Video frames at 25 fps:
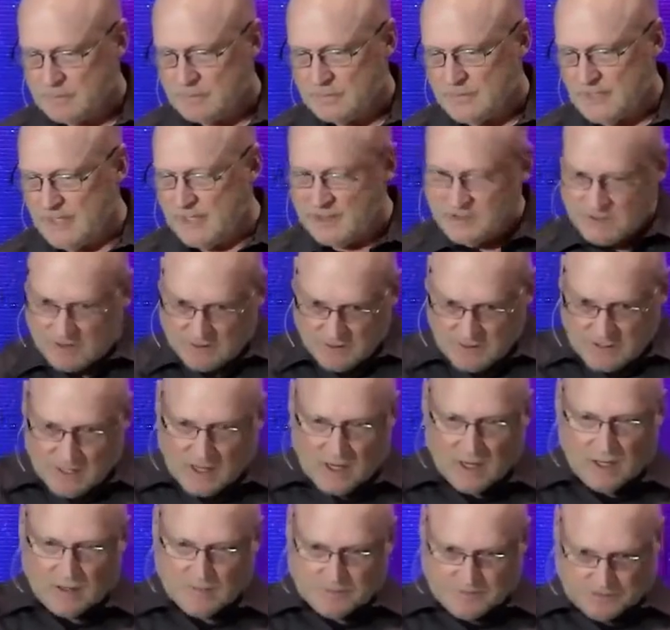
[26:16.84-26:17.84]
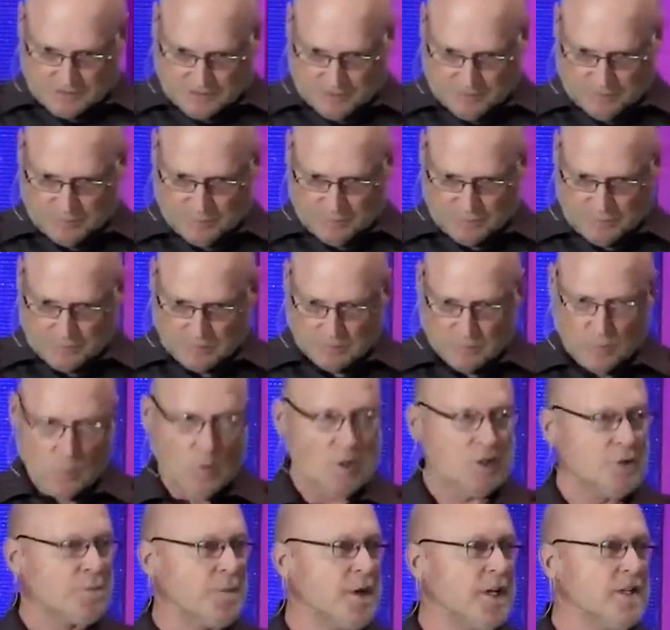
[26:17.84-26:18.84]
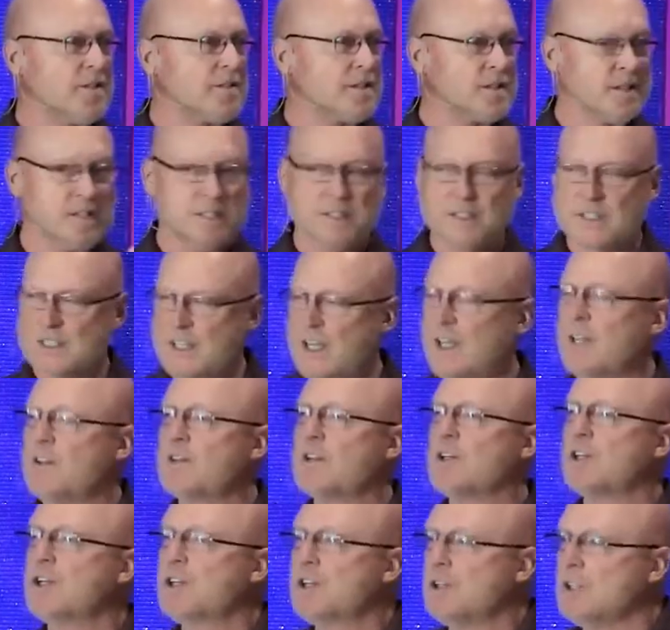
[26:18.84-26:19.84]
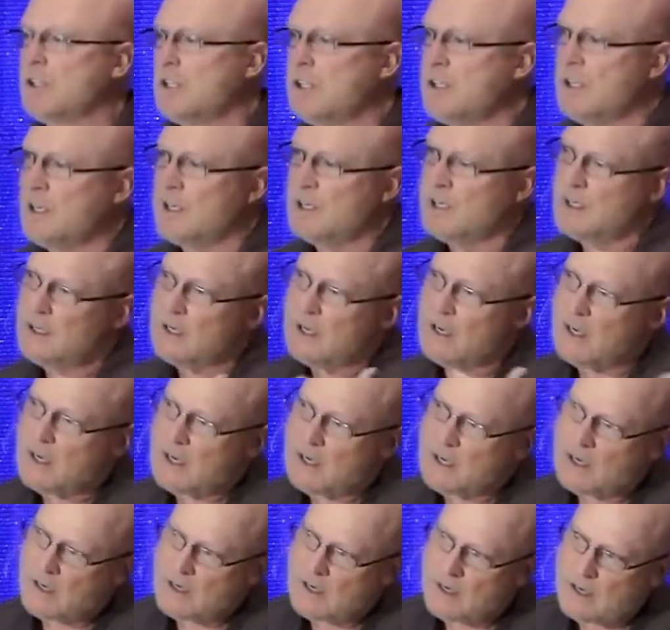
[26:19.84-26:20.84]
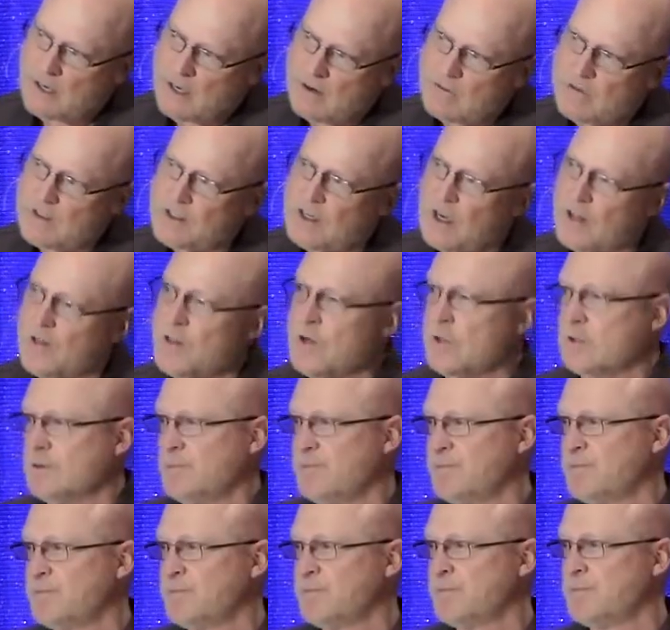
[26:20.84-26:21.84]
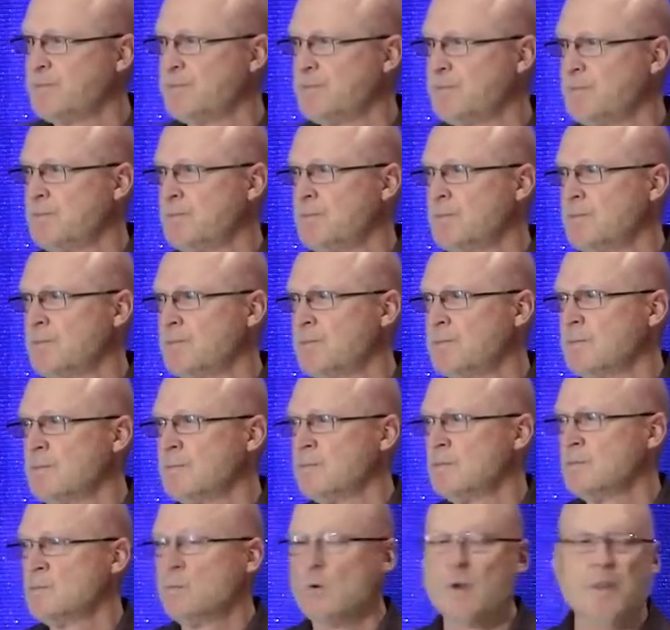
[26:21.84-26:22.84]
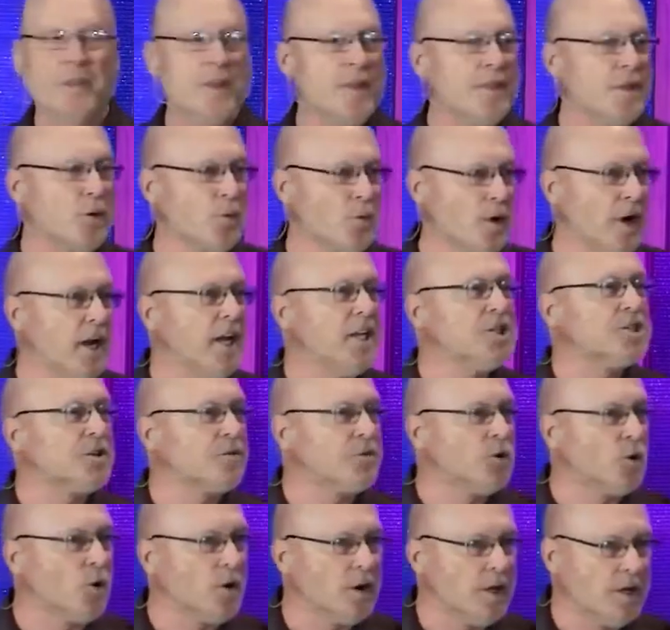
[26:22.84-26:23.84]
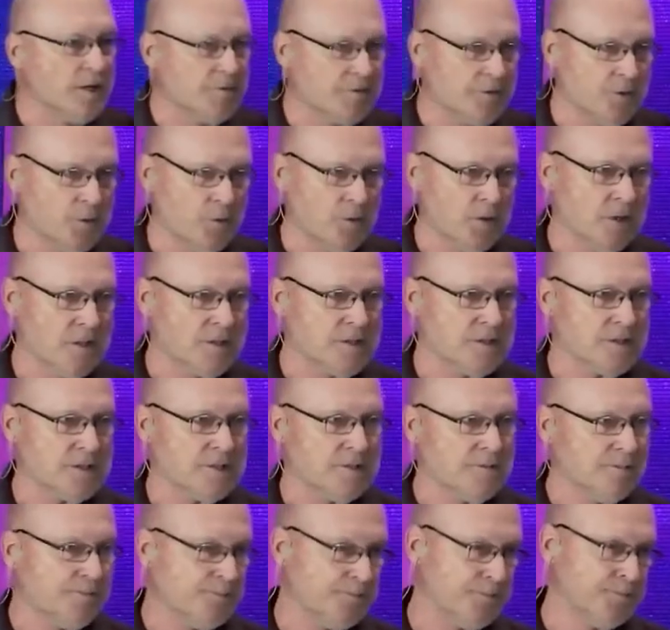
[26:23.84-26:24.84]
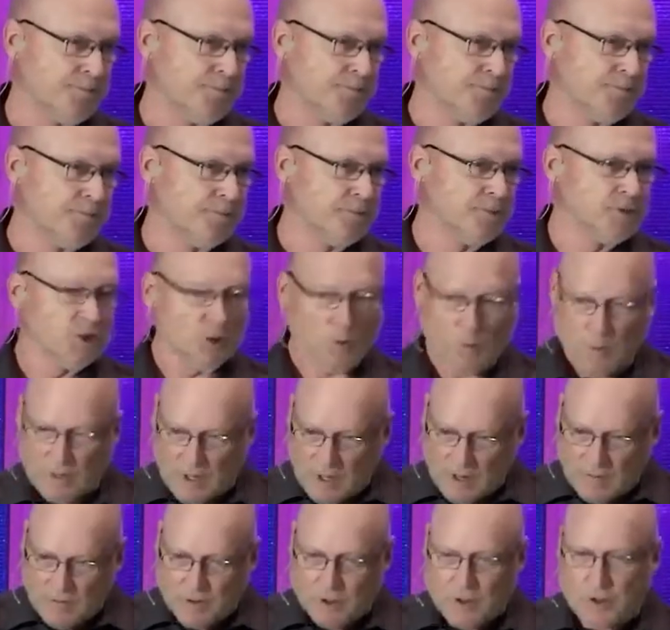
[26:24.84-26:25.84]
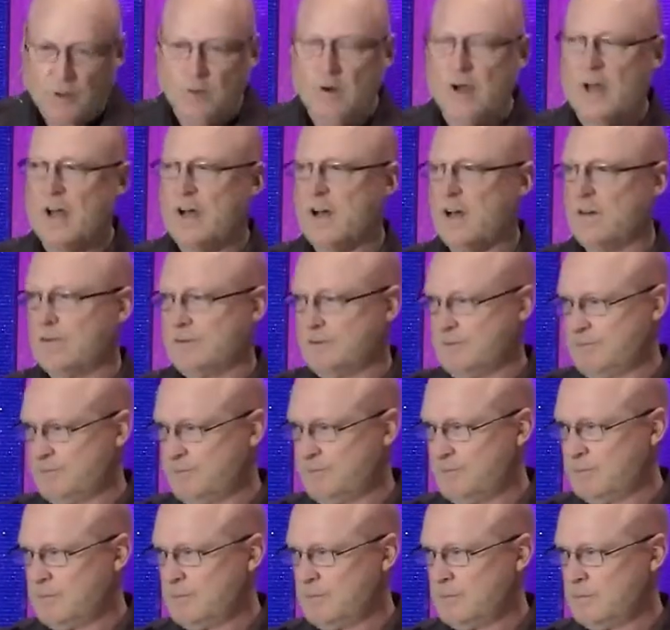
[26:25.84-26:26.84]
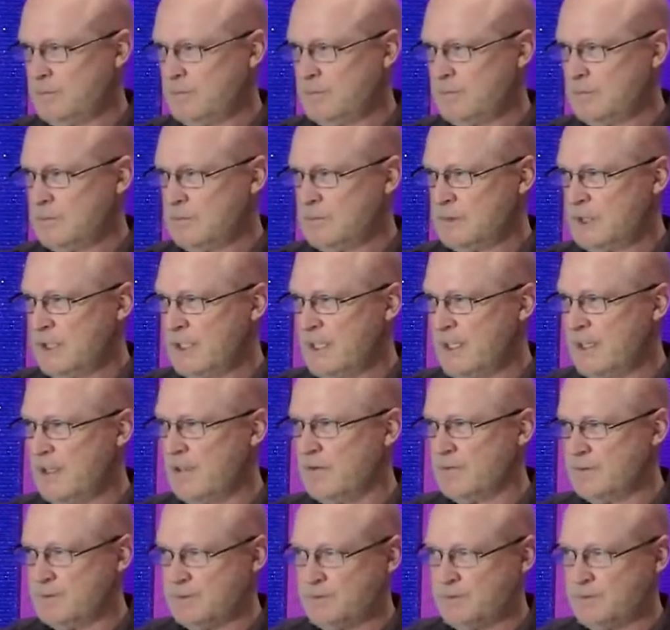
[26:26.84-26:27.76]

is love, which means to seek the good of another within the range of your influence. So, whatever you have to give,